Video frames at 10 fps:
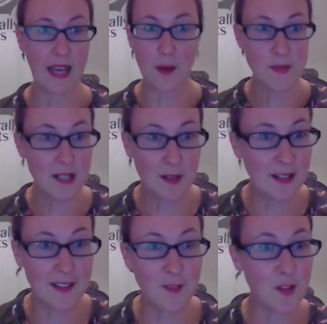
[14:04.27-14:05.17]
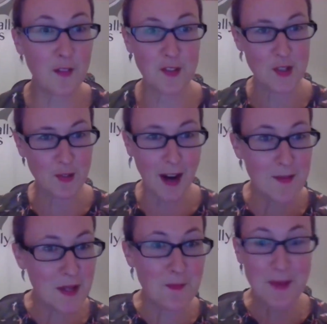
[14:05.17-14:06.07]
Absolutely. You've
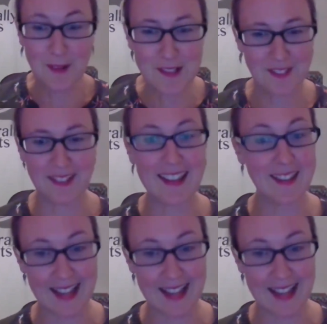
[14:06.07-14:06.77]
described it beautifully.